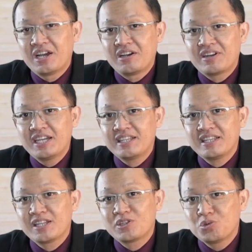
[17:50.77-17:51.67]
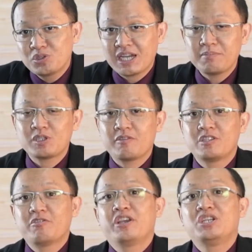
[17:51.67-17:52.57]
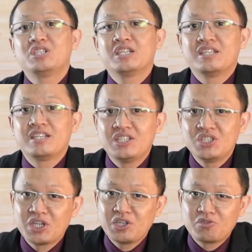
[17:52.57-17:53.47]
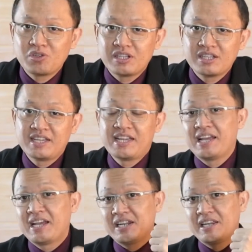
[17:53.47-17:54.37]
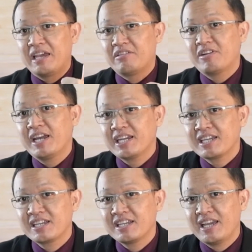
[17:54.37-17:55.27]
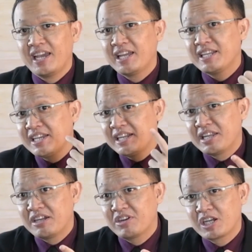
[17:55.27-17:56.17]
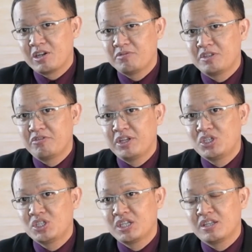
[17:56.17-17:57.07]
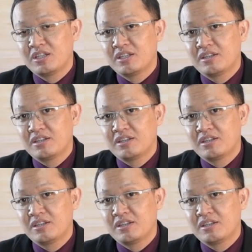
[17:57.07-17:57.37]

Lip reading: All right, there are two types of observation in general: direct and indirect observation.